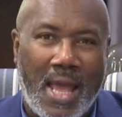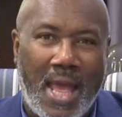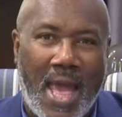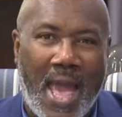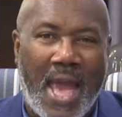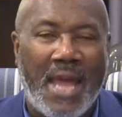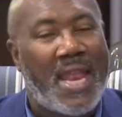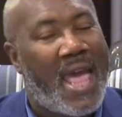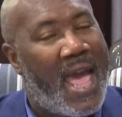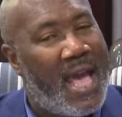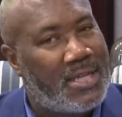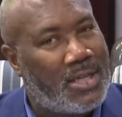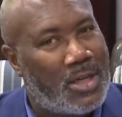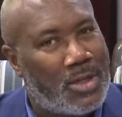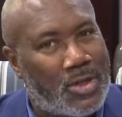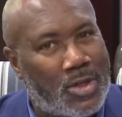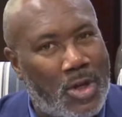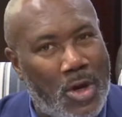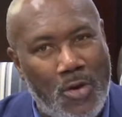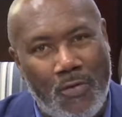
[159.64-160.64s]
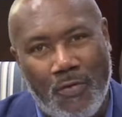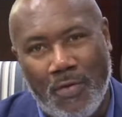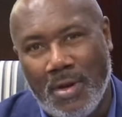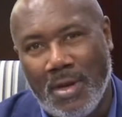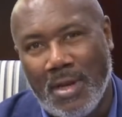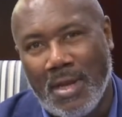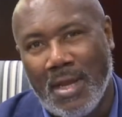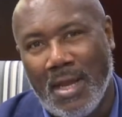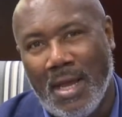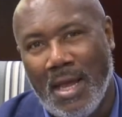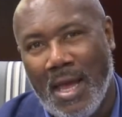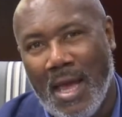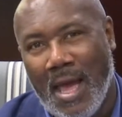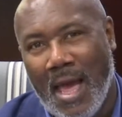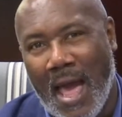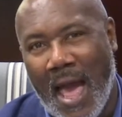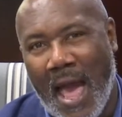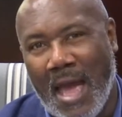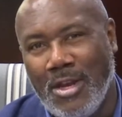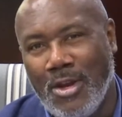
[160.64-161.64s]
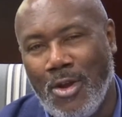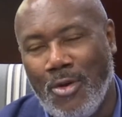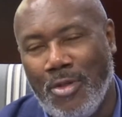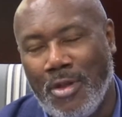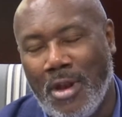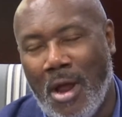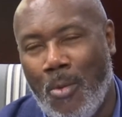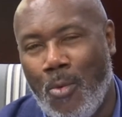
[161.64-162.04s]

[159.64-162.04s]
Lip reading: And as a servant, I know that